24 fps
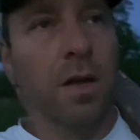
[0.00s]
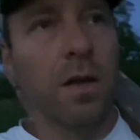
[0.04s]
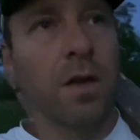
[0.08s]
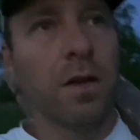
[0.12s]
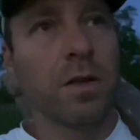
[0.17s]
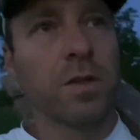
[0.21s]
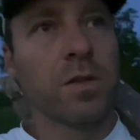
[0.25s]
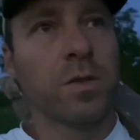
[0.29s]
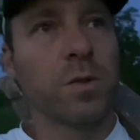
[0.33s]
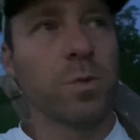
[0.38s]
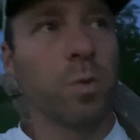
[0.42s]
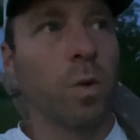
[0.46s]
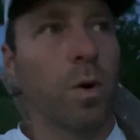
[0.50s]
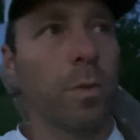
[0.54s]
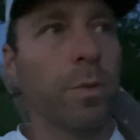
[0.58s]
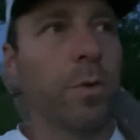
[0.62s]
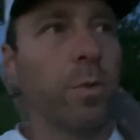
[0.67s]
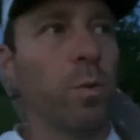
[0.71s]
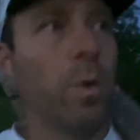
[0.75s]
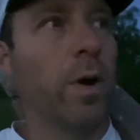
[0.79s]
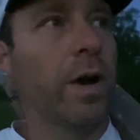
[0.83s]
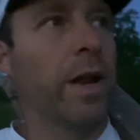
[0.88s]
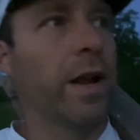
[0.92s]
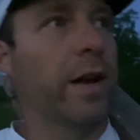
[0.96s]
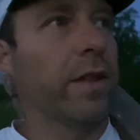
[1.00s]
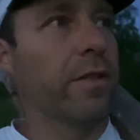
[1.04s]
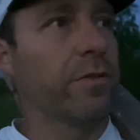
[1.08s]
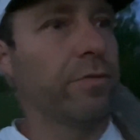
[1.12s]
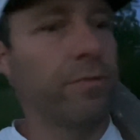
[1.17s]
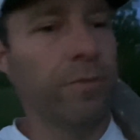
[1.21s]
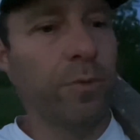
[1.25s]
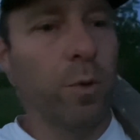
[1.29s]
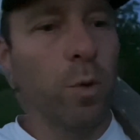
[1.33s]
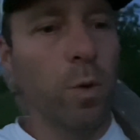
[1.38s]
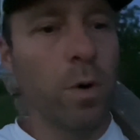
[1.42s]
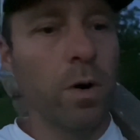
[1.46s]
swarming 1 out of the
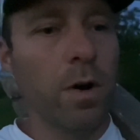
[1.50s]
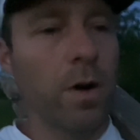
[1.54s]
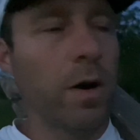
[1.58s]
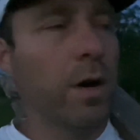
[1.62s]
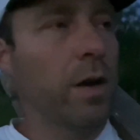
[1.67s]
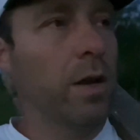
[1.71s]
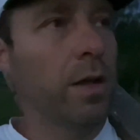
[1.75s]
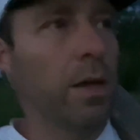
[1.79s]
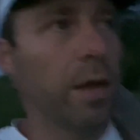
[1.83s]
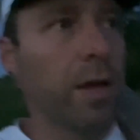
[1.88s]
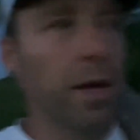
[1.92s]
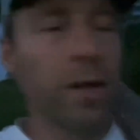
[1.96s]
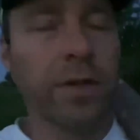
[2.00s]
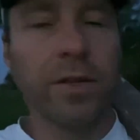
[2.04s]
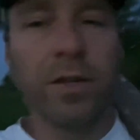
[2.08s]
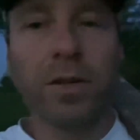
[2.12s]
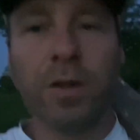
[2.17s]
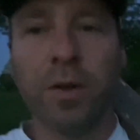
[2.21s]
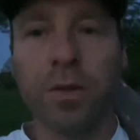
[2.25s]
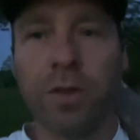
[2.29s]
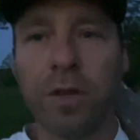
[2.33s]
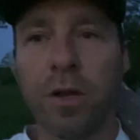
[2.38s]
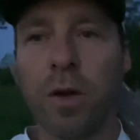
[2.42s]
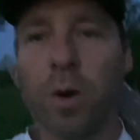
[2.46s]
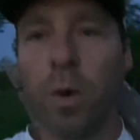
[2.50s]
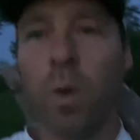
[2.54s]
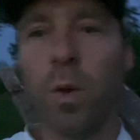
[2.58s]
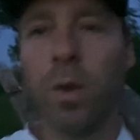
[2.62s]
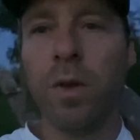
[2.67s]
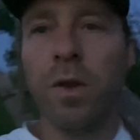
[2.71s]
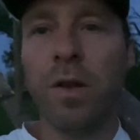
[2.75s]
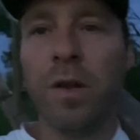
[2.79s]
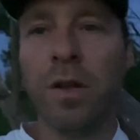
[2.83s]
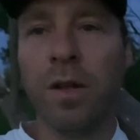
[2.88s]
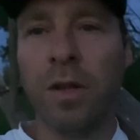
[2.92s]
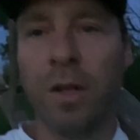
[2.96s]
4. You know, the
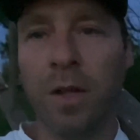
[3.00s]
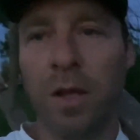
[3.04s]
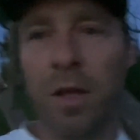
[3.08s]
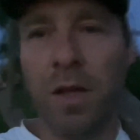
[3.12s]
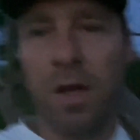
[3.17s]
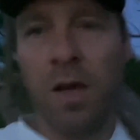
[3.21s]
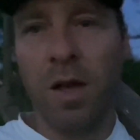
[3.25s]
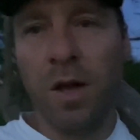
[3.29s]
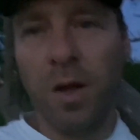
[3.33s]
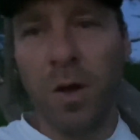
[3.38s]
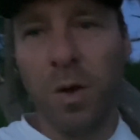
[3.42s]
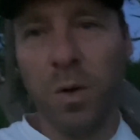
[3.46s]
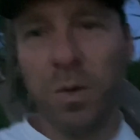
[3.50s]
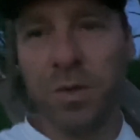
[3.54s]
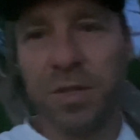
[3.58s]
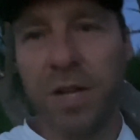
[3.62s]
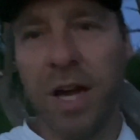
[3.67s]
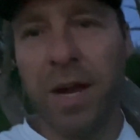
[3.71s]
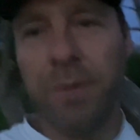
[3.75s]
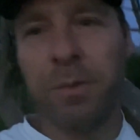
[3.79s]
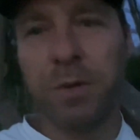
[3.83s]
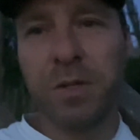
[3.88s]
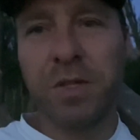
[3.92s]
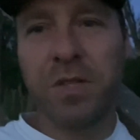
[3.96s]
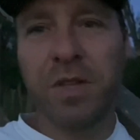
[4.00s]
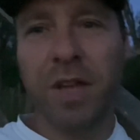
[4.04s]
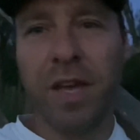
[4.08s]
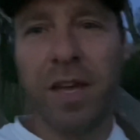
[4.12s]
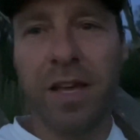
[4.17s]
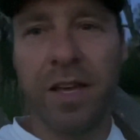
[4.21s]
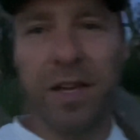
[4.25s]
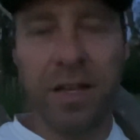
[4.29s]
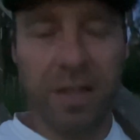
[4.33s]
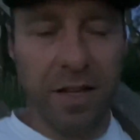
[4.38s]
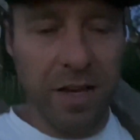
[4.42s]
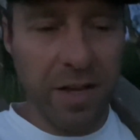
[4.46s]
old timer
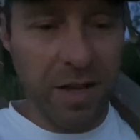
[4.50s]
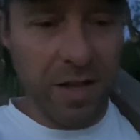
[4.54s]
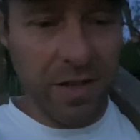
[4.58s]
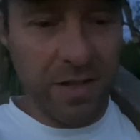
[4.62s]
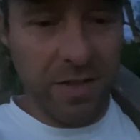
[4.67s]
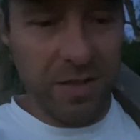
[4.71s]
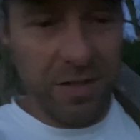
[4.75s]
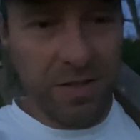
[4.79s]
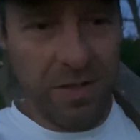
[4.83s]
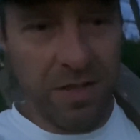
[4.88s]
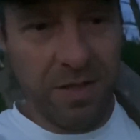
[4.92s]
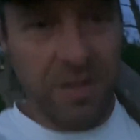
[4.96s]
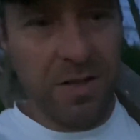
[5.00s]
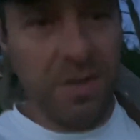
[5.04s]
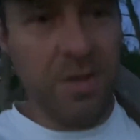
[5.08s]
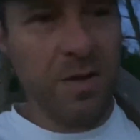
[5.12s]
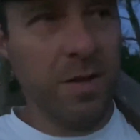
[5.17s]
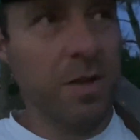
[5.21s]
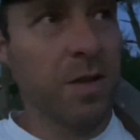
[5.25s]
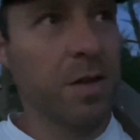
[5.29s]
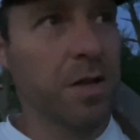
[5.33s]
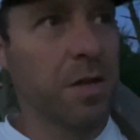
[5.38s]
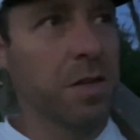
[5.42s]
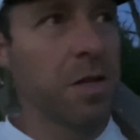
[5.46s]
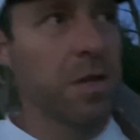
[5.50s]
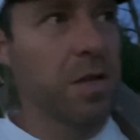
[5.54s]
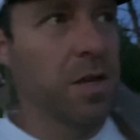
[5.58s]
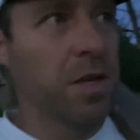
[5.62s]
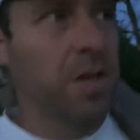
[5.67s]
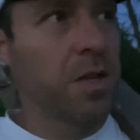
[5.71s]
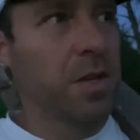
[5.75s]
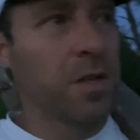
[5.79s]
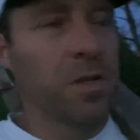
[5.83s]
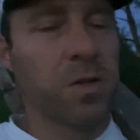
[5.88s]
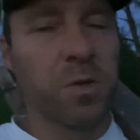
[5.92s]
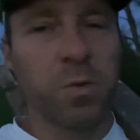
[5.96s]
saying,
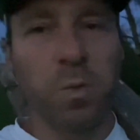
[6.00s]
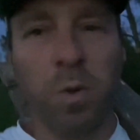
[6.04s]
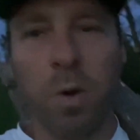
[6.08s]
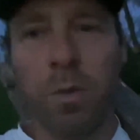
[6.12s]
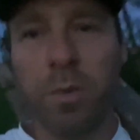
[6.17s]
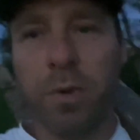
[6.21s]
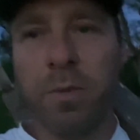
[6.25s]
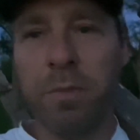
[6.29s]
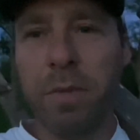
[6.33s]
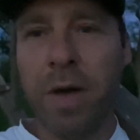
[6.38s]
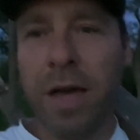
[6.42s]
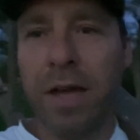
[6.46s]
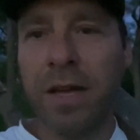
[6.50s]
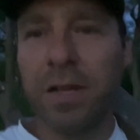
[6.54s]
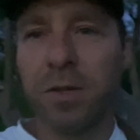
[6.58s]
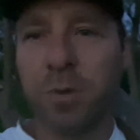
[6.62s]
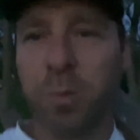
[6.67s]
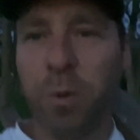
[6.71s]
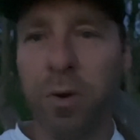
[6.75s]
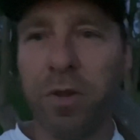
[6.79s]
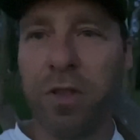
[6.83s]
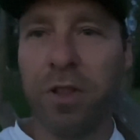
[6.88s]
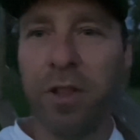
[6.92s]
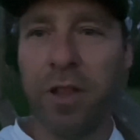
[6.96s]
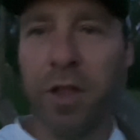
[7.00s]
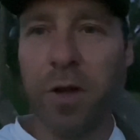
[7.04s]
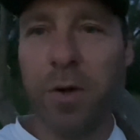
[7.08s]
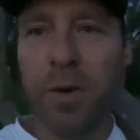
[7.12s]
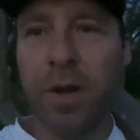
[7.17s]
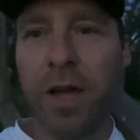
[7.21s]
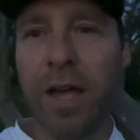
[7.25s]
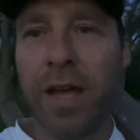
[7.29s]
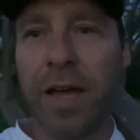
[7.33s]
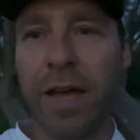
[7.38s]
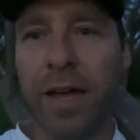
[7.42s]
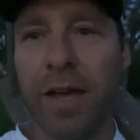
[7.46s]
swarm in May is worth a load
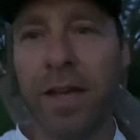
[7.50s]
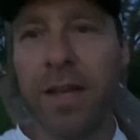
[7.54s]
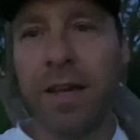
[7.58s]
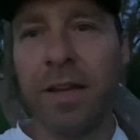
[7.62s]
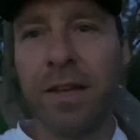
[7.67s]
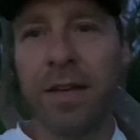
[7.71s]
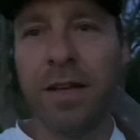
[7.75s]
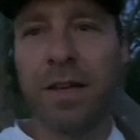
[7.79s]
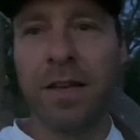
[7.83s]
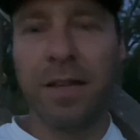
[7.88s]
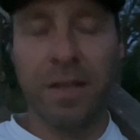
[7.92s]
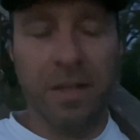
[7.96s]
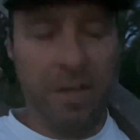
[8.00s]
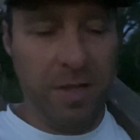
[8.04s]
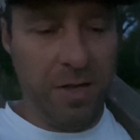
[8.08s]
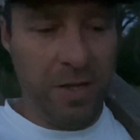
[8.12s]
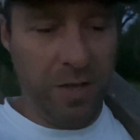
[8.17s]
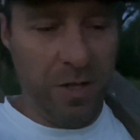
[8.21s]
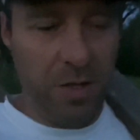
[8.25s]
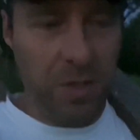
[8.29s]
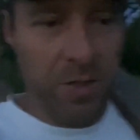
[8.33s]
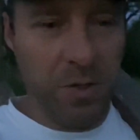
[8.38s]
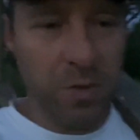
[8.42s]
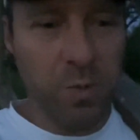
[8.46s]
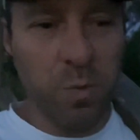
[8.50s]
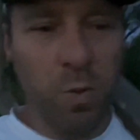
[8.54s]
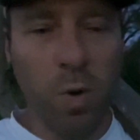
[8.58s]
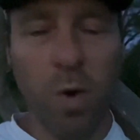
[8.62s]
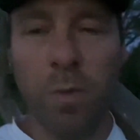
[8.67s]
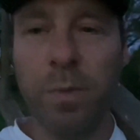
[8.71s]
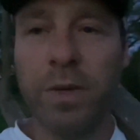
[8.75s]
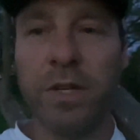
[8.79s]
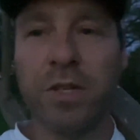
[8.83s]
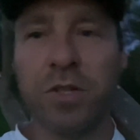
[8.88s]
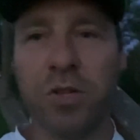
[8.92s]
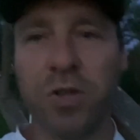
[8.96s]
of hay.
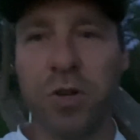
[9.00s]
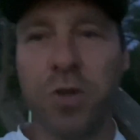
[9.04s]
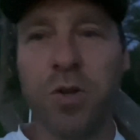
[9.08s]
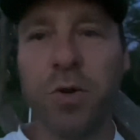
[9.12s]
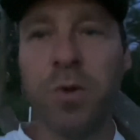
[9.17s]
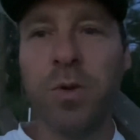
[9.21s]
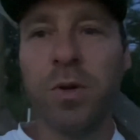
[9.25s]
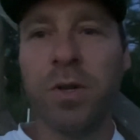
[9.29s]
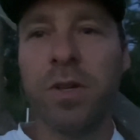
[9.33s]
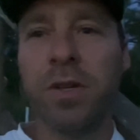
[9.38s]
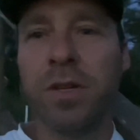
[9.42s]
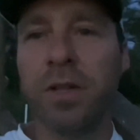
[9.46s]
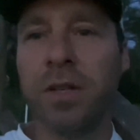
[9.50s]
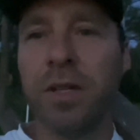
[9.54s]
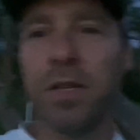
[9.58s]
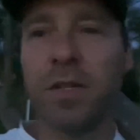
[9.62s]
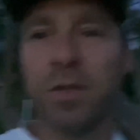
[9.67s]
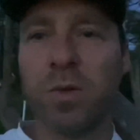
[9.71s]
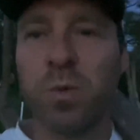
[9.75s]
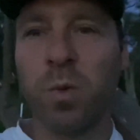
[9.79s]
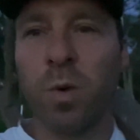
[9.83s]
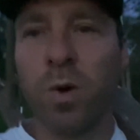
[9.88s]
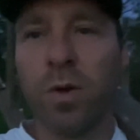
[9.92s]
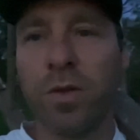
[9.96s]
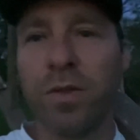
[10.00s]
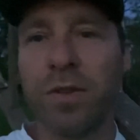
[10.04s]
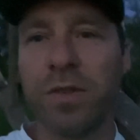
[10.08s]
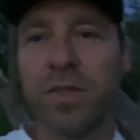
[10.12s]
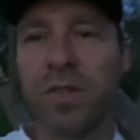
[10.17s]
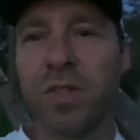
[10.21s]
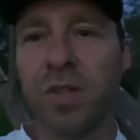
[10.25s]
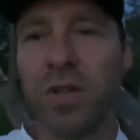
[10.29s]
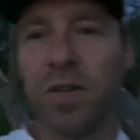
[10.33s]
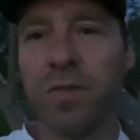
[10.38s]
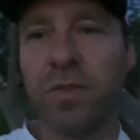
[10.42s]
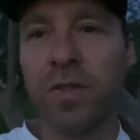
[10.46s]
Swarm in June is worth a
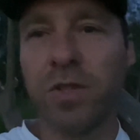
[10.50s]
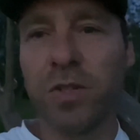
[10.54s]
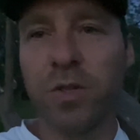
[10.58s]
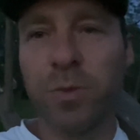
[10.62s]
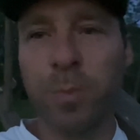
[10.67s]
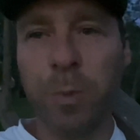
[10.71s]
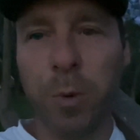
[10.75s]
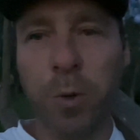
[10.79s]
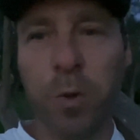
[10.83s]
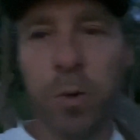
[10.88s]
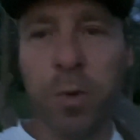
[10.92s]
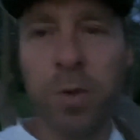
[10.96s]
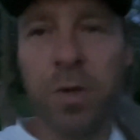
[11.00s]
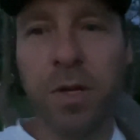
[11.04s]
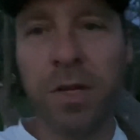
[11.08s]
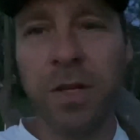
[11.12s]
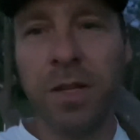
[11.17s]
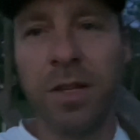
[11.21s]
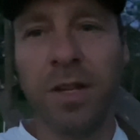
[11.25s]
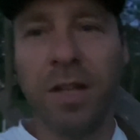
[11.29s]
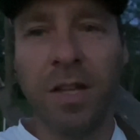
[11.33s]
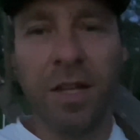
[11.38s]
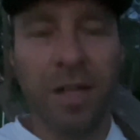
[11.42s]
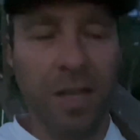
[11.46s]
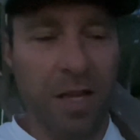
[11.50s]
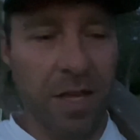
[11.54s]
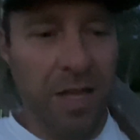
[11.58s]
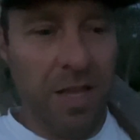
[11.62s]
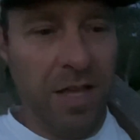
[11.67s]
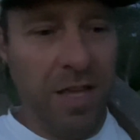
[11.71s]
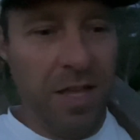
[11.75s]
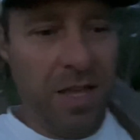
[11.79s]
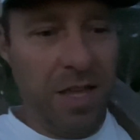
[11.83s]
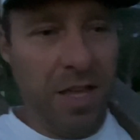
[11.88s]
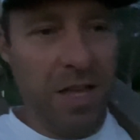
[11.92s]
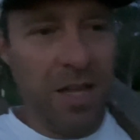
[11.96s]
silver spoon.
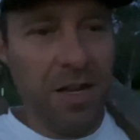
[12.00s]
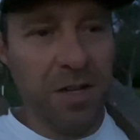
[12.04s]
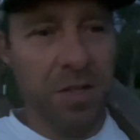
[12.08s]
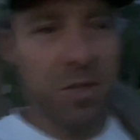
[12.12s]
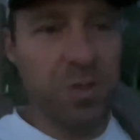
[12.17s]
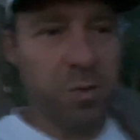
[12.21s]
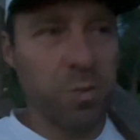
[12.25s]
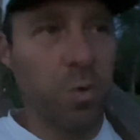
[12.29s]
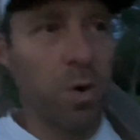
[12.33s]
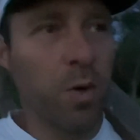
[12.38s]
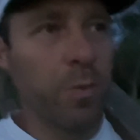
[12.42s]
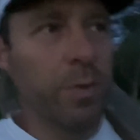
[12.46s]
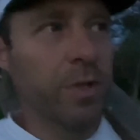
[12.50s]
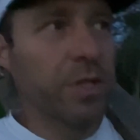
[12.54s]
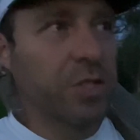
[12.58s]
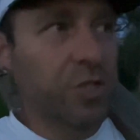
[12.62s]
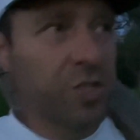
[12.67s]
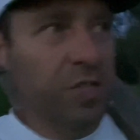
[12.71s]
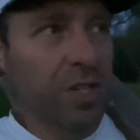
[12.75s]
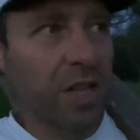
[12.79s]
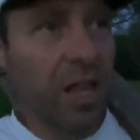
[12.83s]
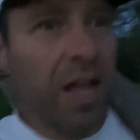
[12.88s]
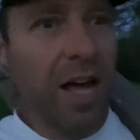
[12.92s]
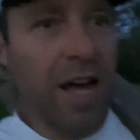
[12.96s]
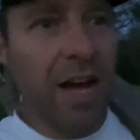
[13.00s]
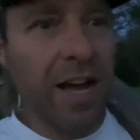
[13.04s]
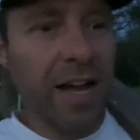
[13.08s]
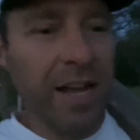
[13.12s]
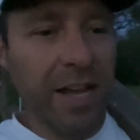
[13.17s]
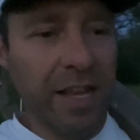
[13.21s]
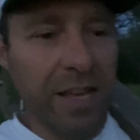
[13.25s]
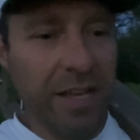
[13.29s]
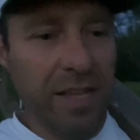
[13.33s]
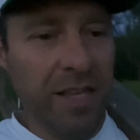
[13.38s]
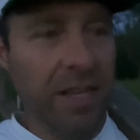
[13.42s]
And a swarm in July